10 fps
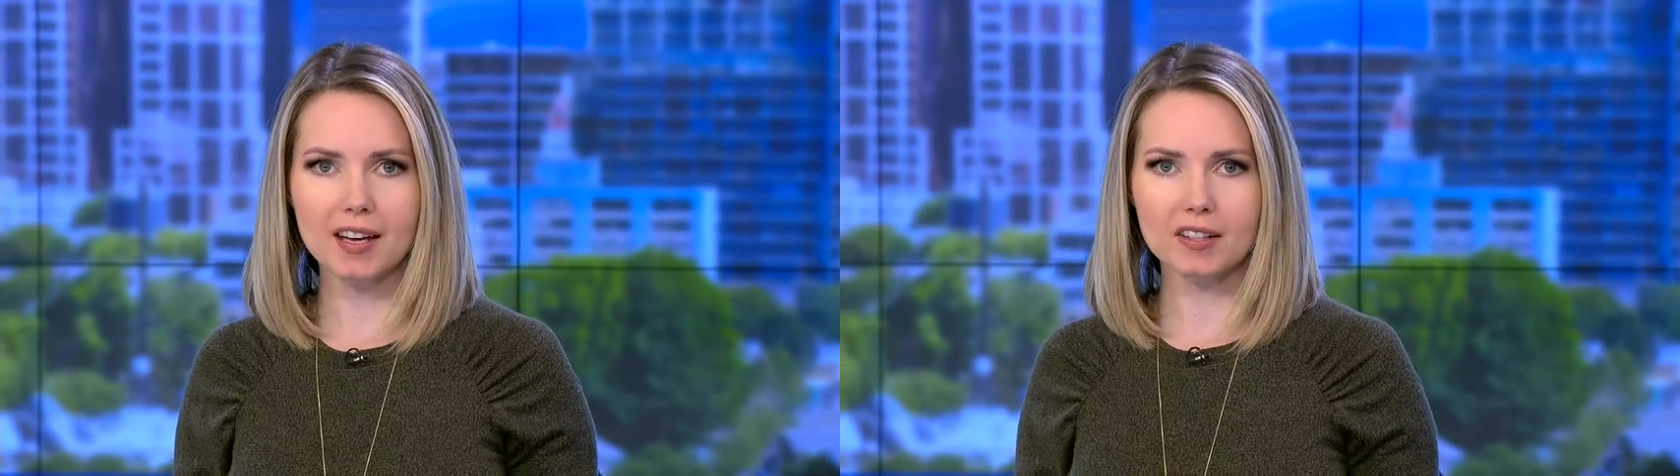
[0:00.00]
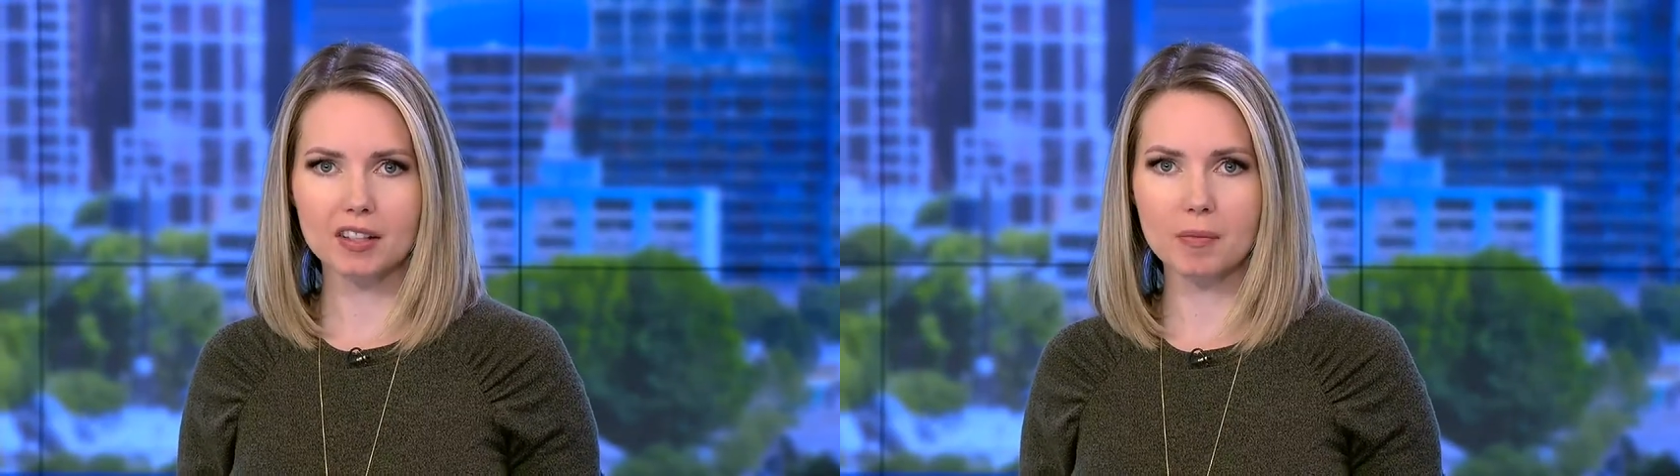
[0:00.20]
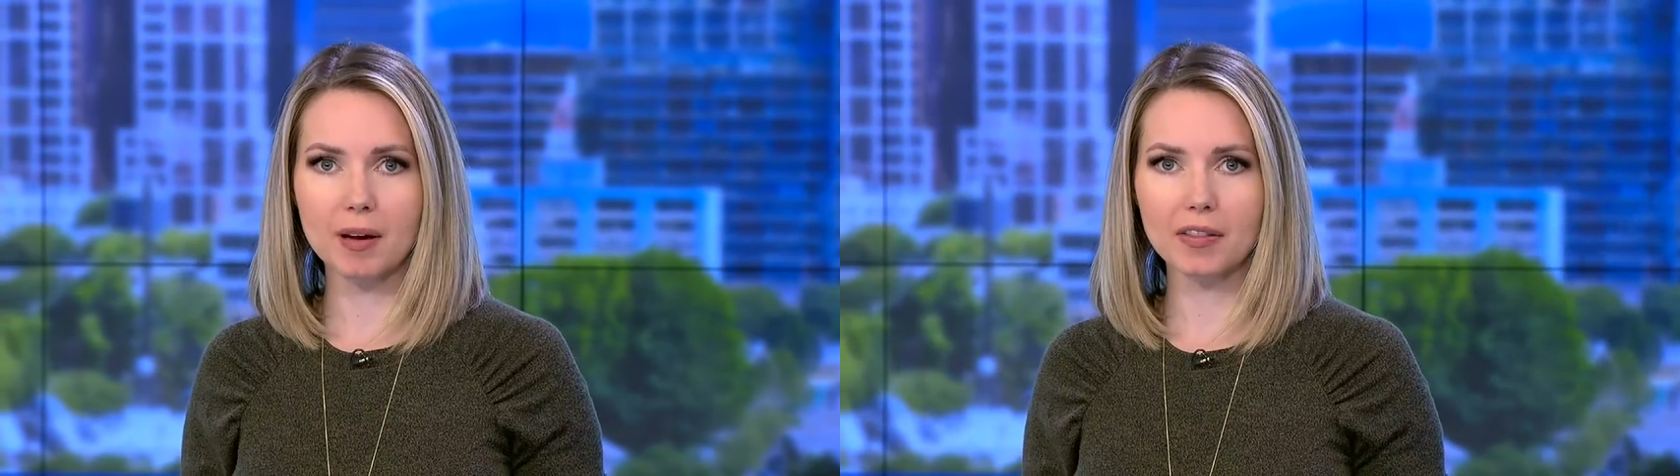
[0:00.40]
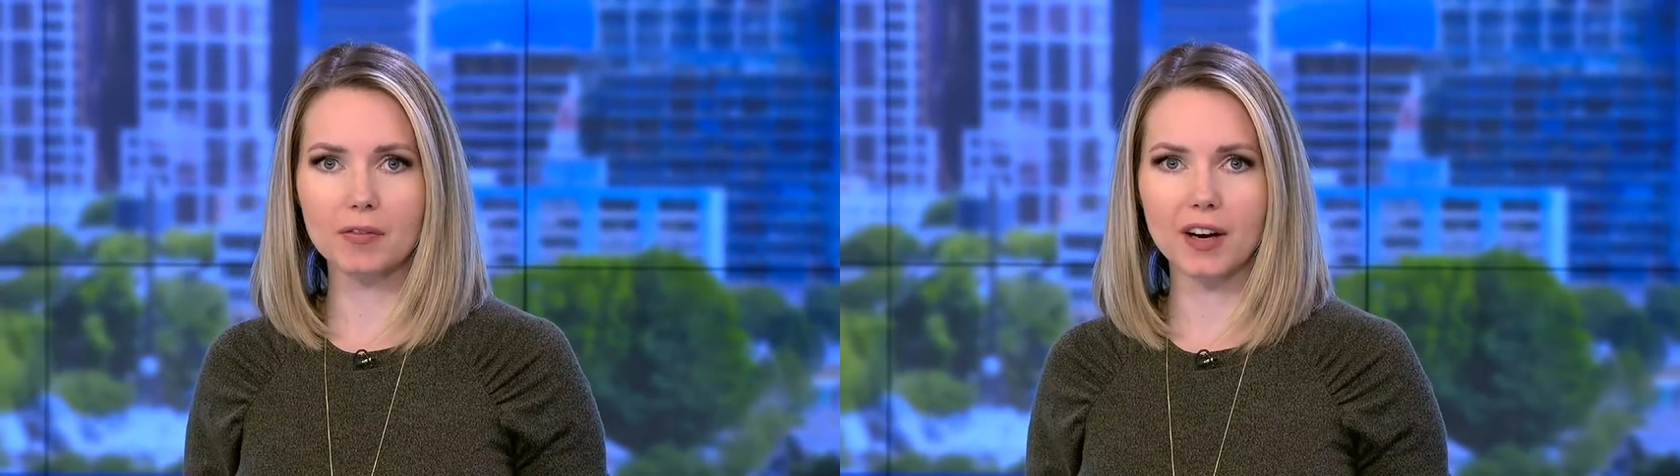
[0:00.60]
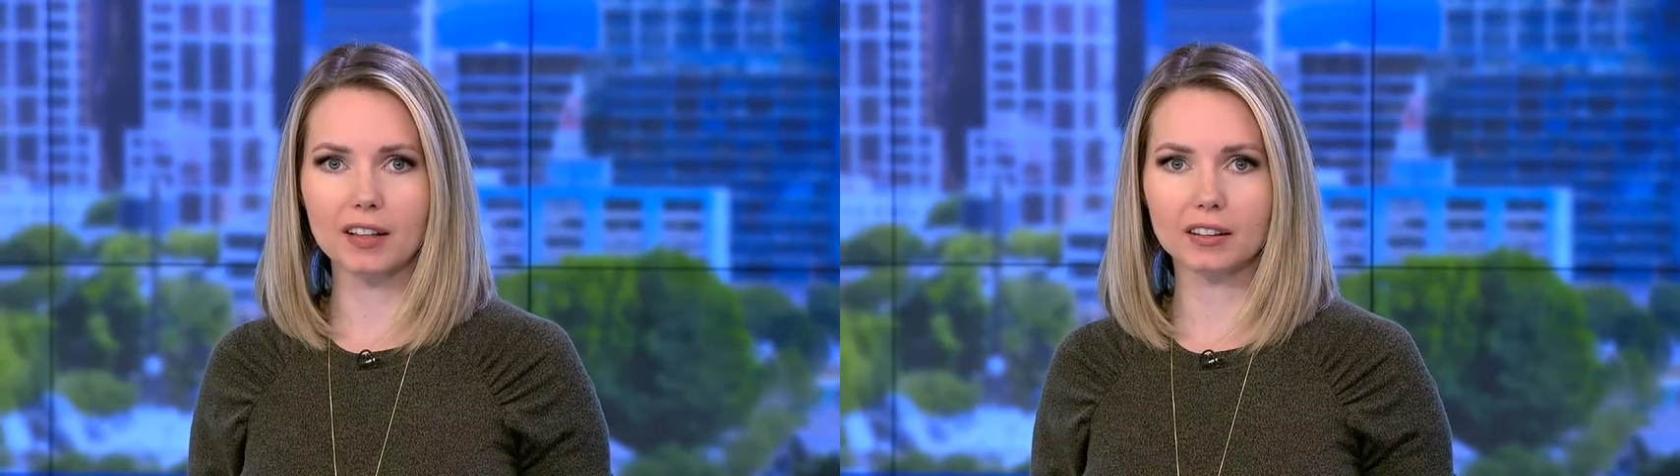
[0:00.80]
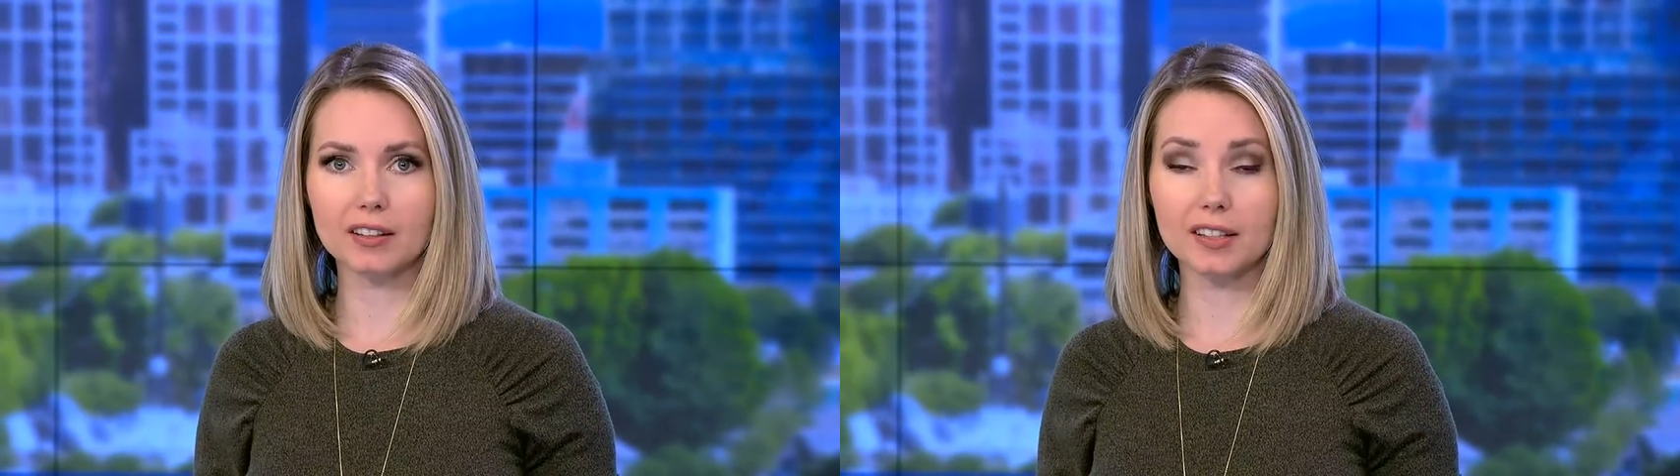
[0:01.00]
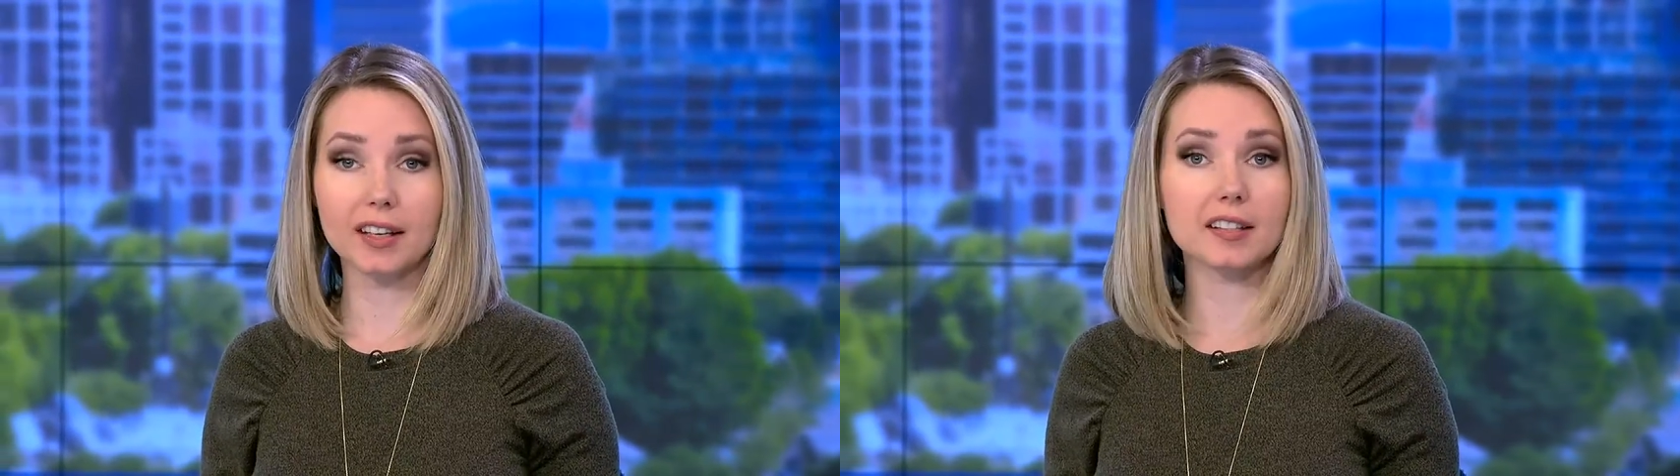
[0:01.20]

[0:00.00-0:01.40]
to combat the violence and get